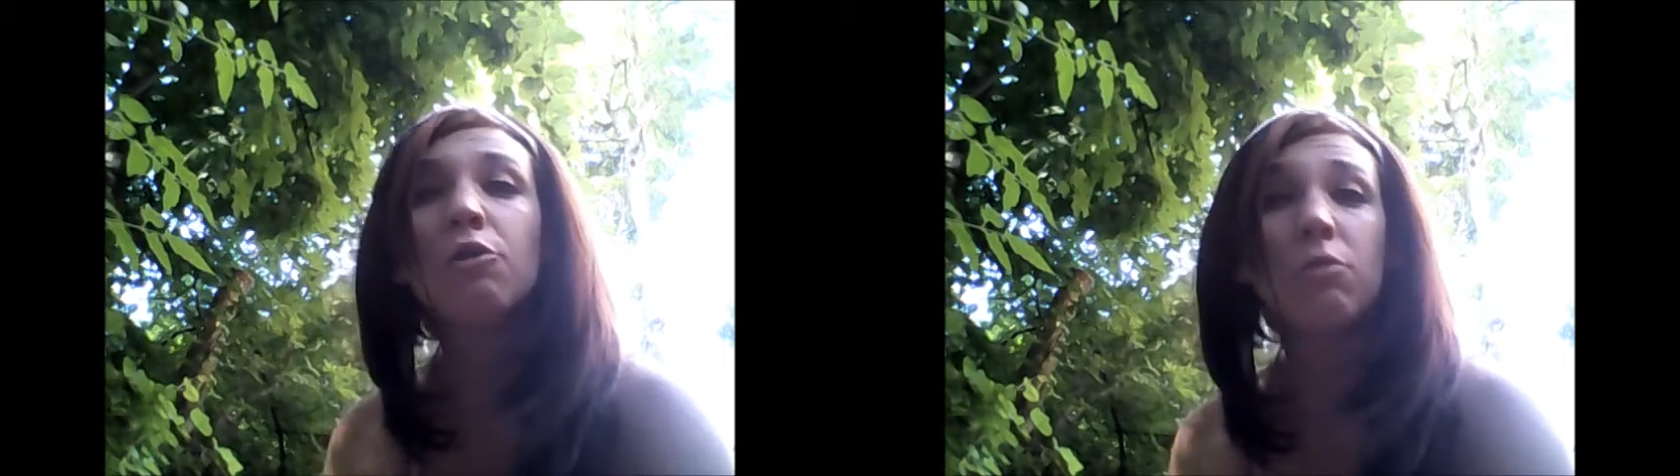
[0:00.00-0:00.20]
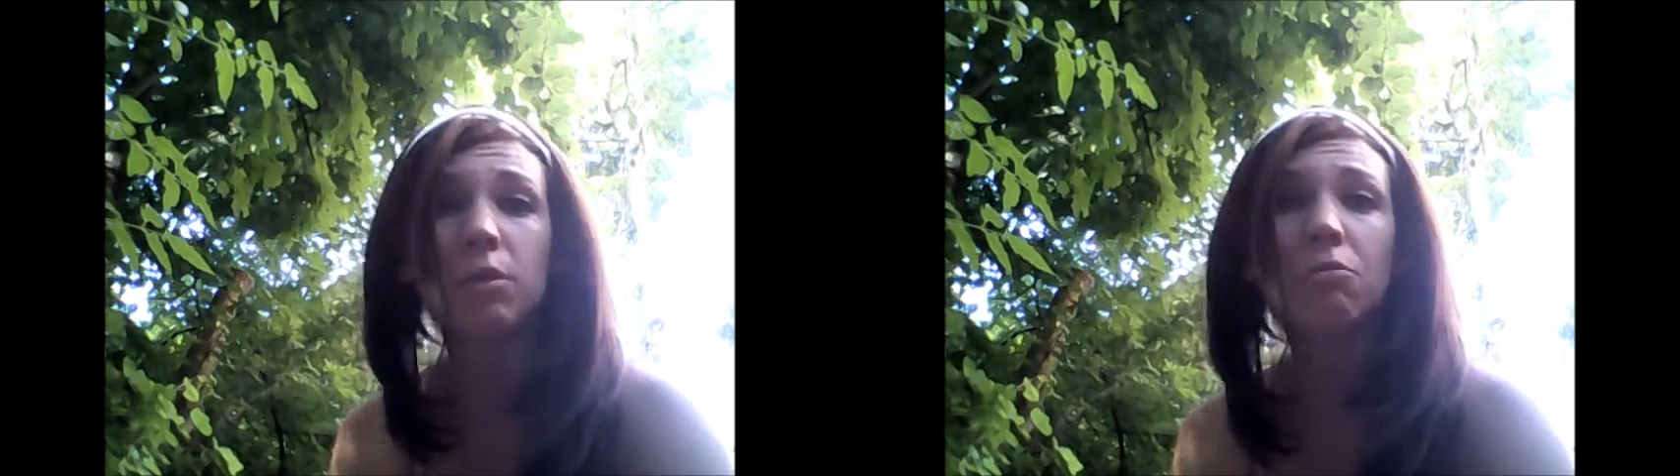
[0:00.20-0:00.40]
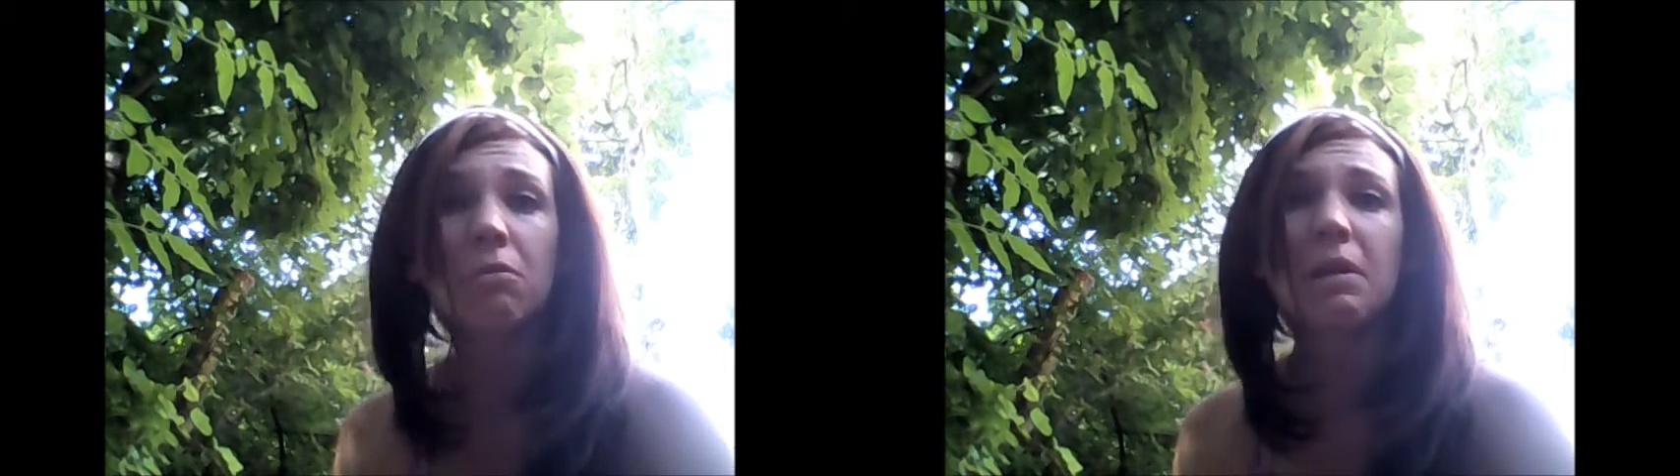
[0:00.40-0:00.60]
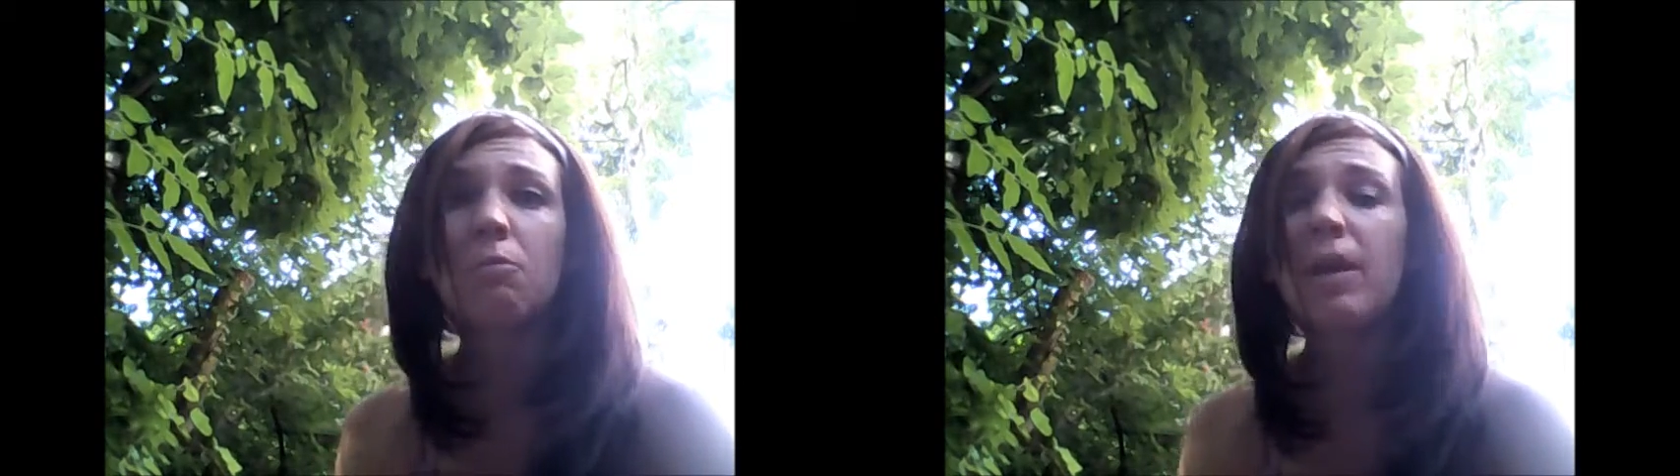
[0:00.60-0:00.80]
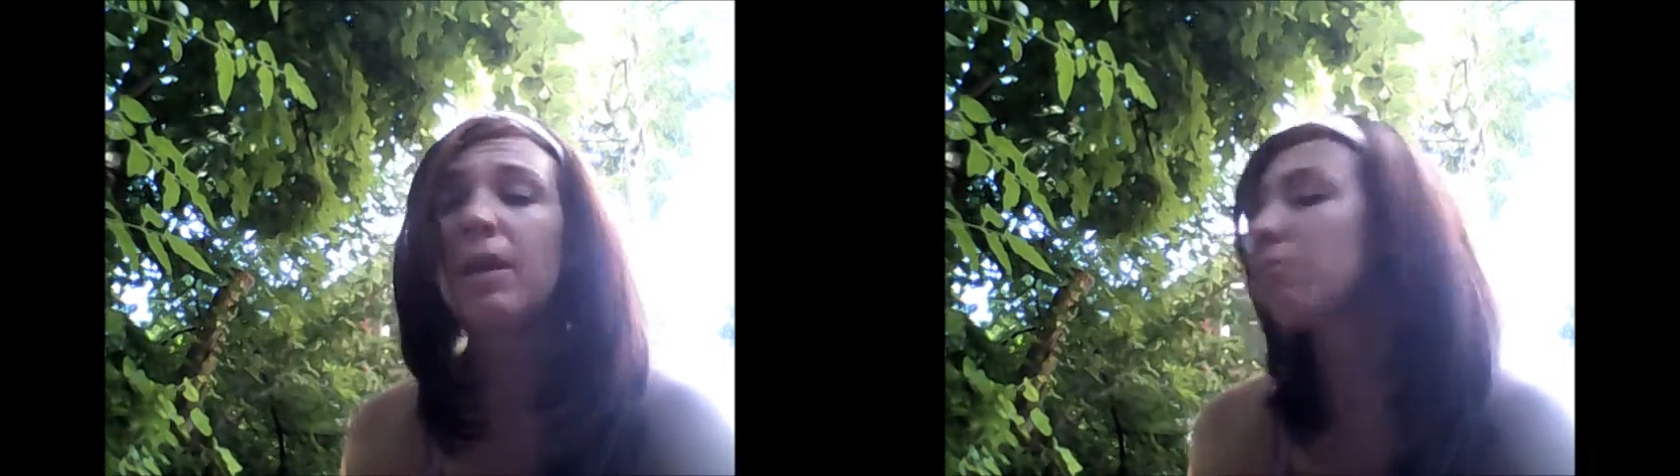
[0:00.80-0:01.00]
you'll know right
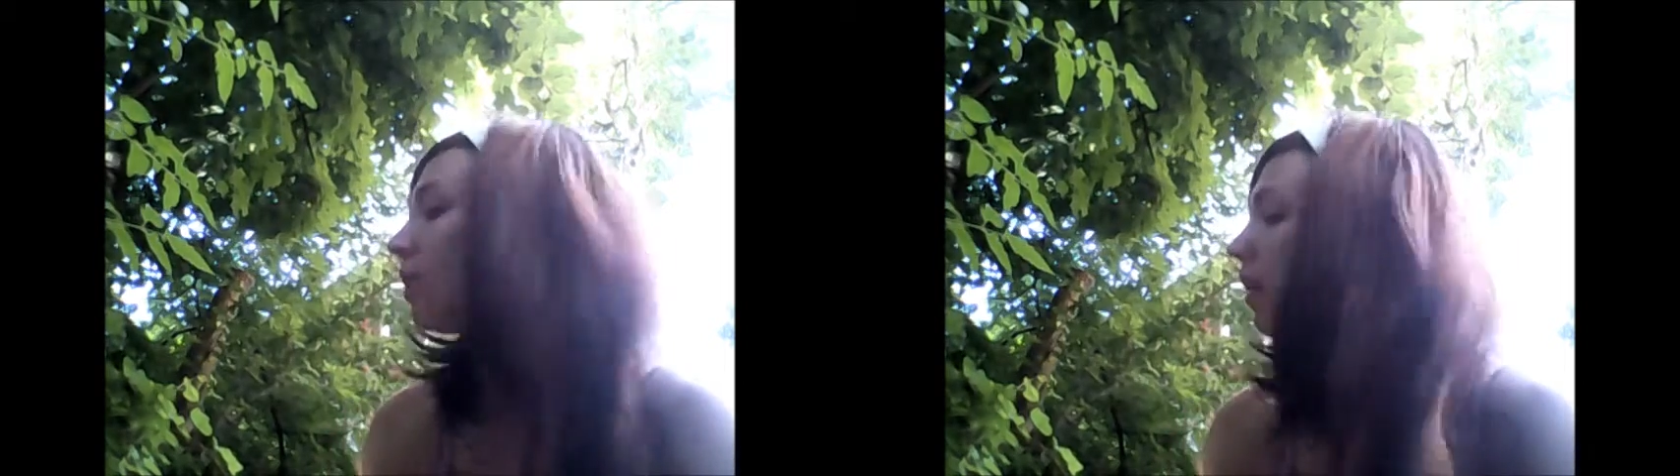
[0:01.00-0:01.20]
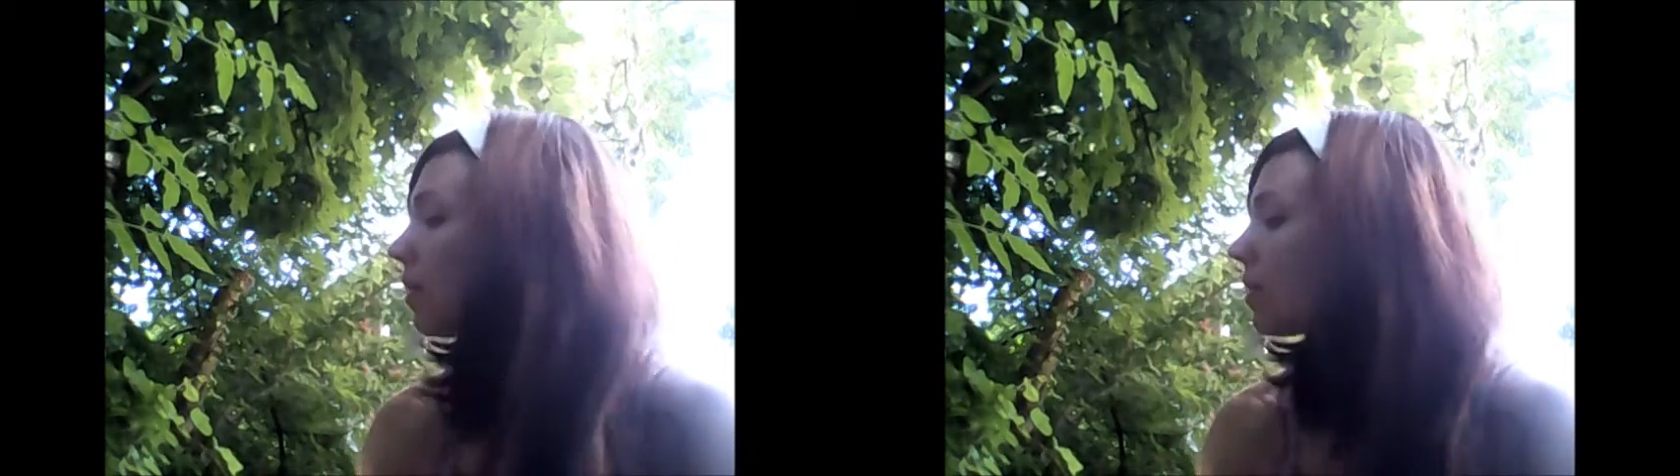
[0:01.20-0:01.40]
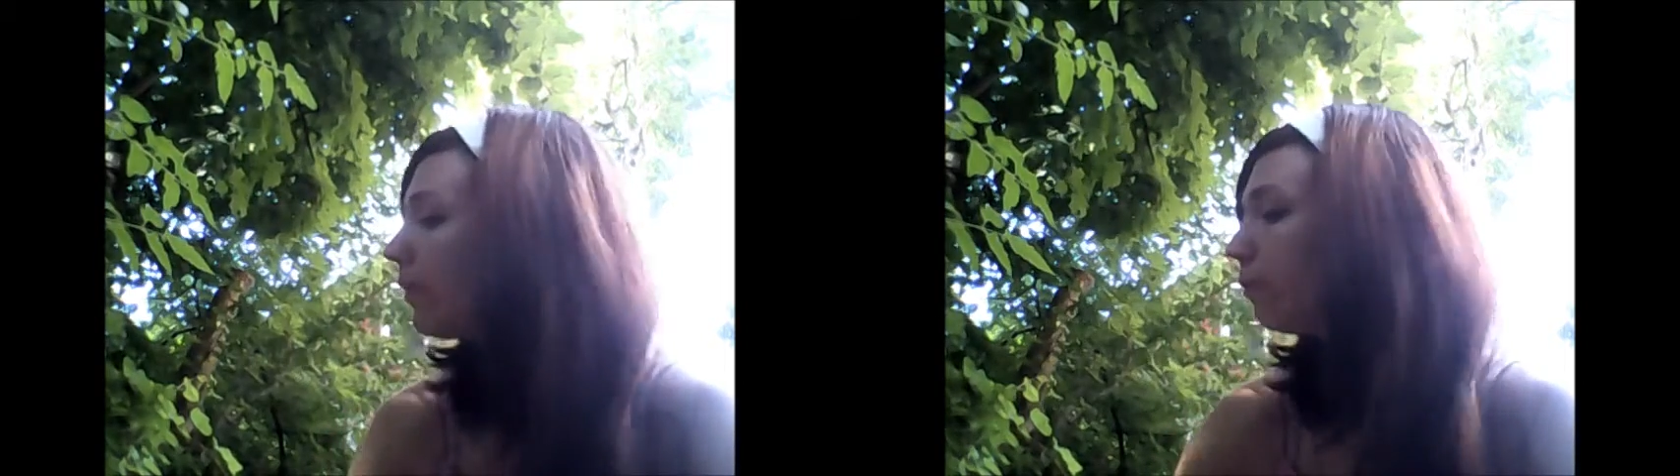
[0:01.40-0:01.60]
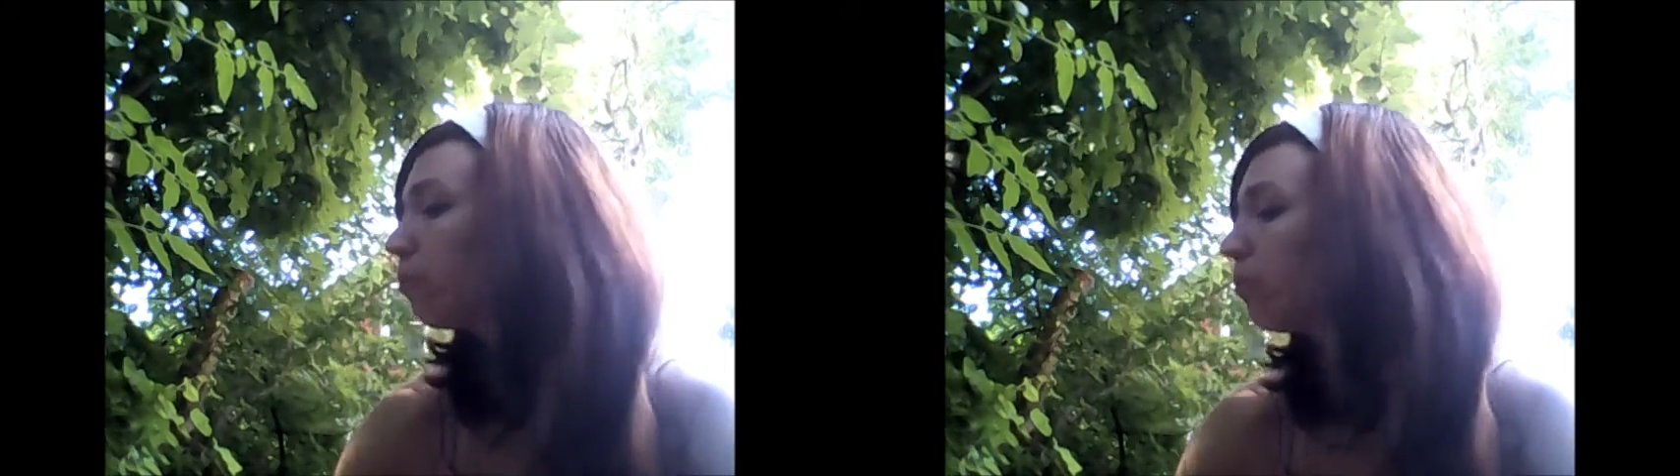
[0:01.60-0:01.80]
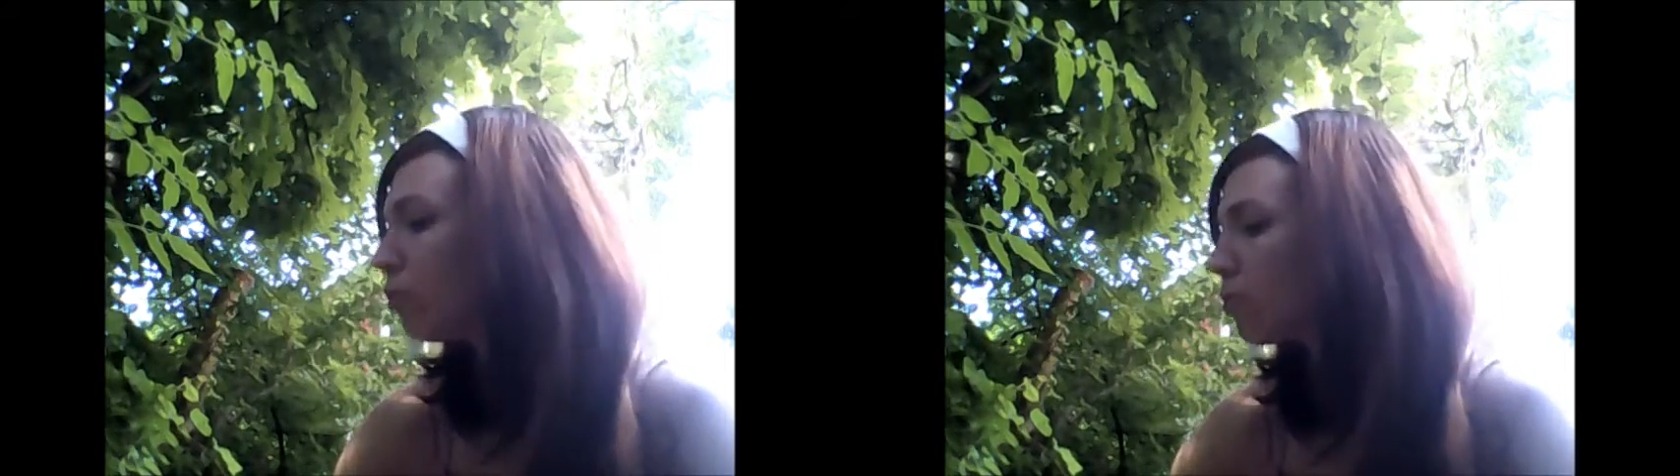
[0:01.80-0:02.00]
away because
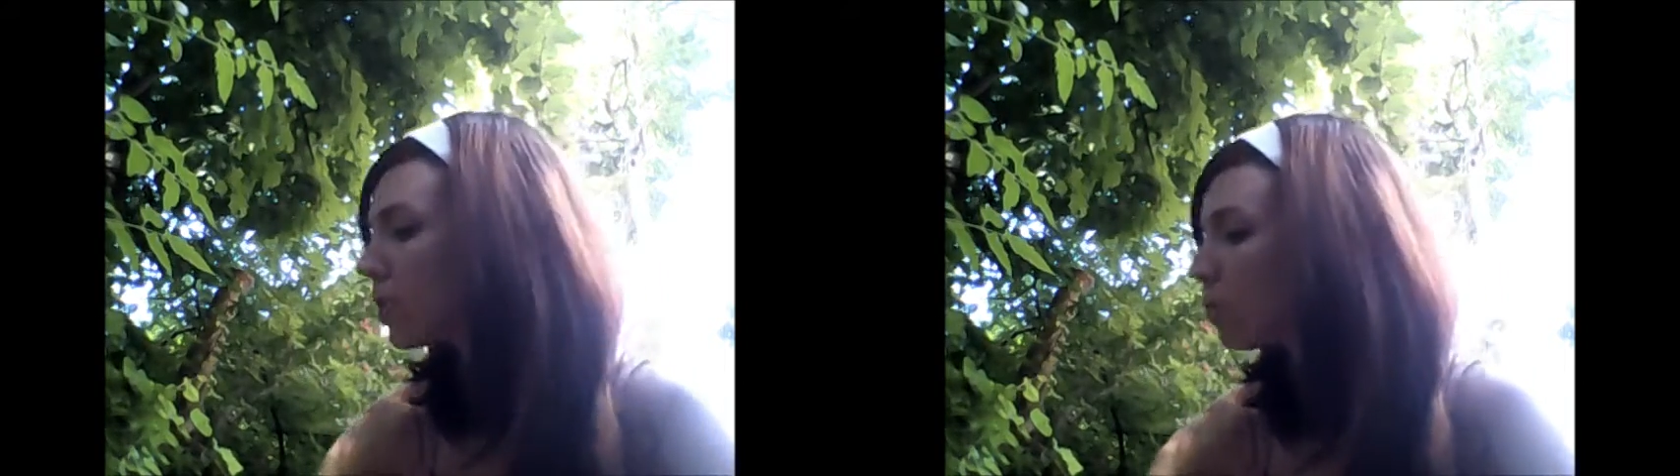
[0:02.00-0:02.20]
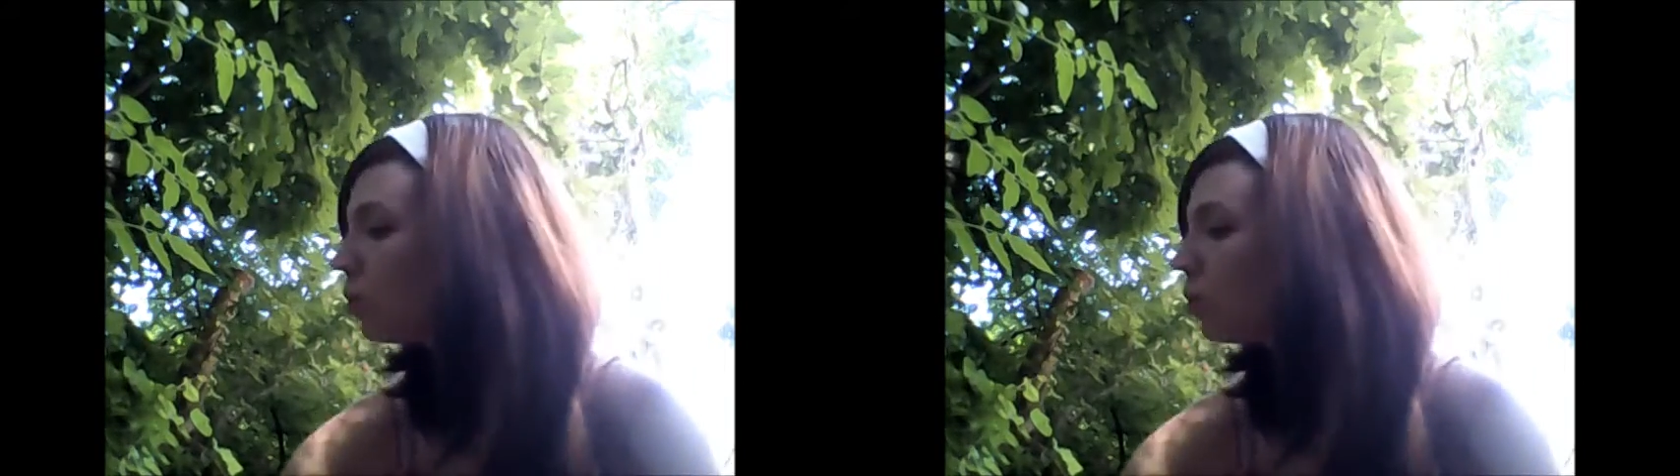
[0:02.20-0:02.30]
little roots